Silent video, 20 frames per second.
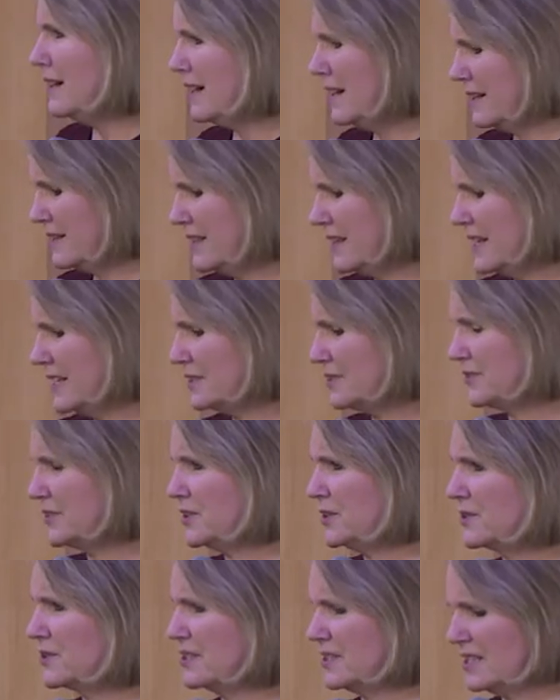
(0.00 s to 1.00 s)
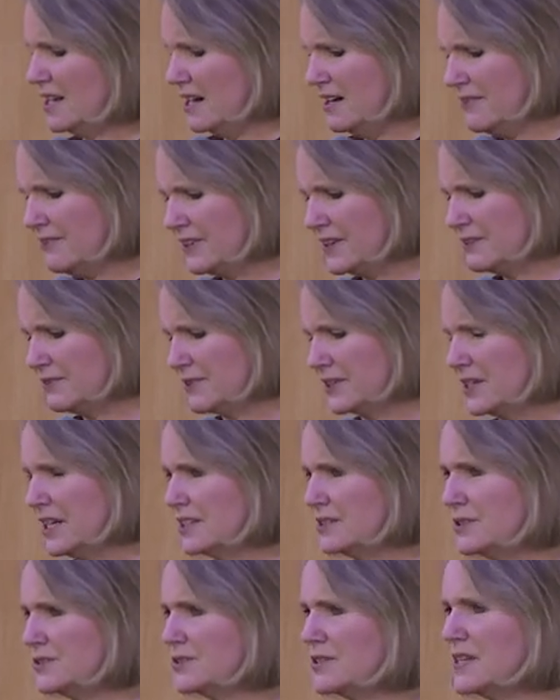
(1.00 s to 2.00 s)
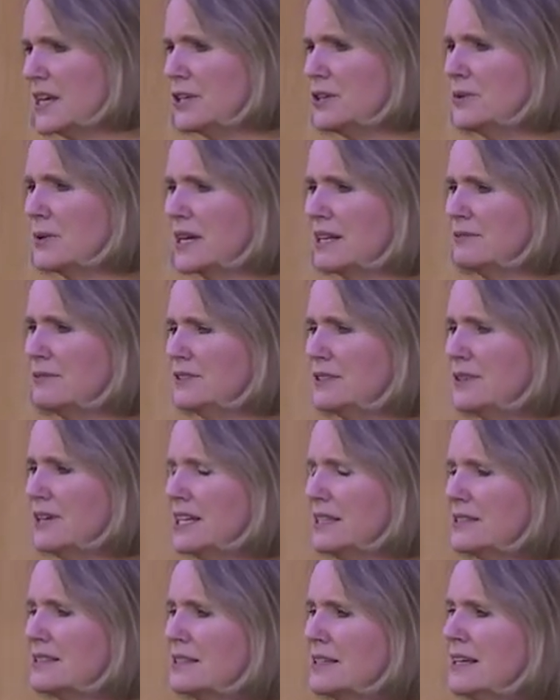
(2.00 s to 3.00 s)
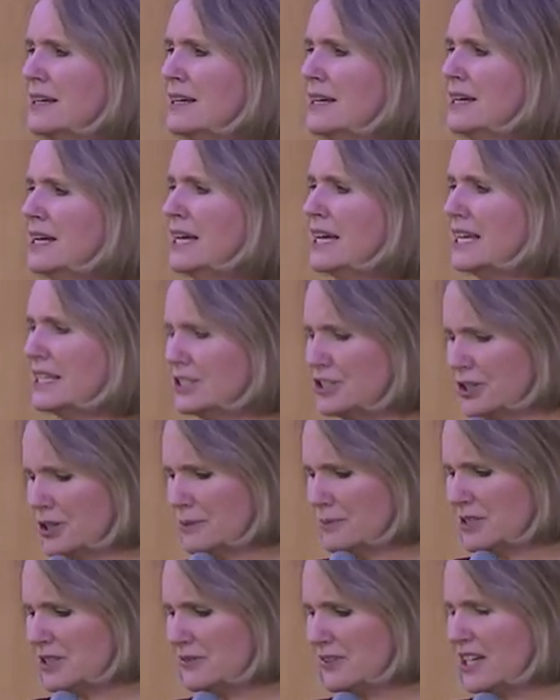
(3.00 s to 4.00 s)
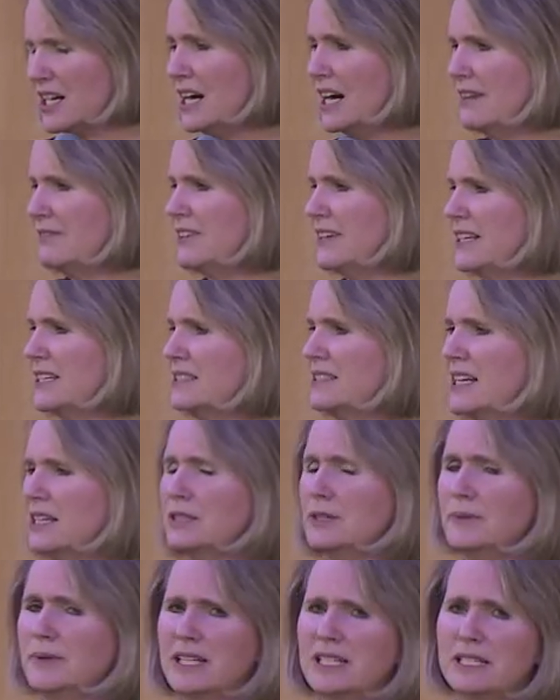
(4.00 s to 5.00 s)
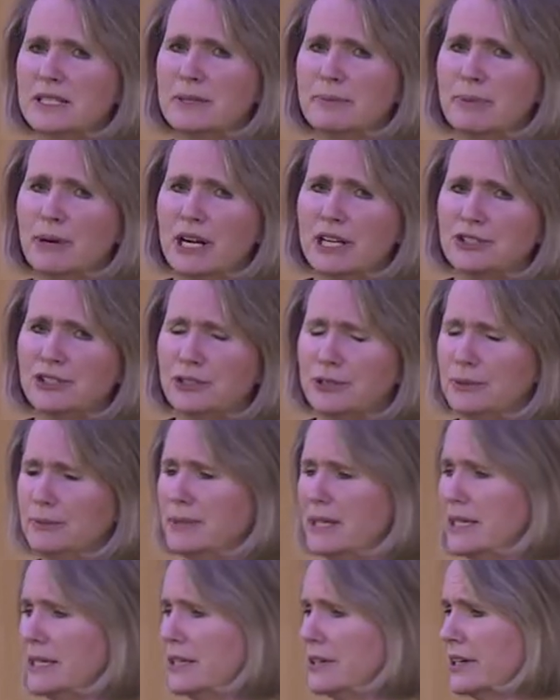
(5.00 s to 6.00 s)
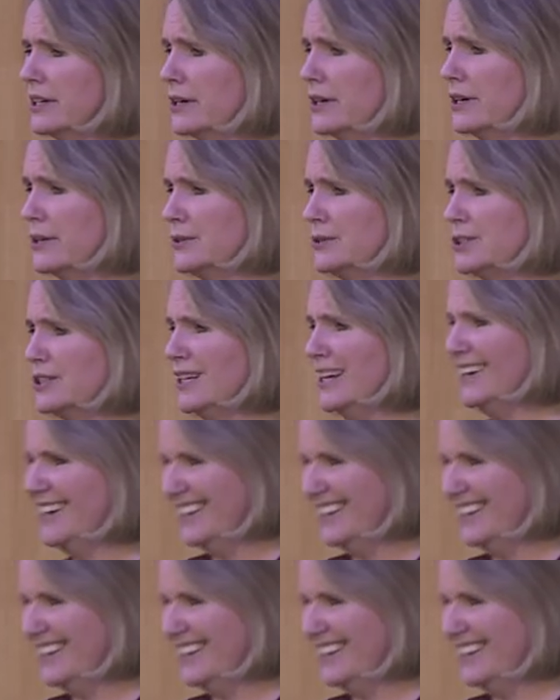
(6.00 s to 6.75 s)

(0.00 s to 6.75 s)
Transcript: on things for yourself and for others that you influence. In terms of confidence, I don't want to depress you, but here it goes.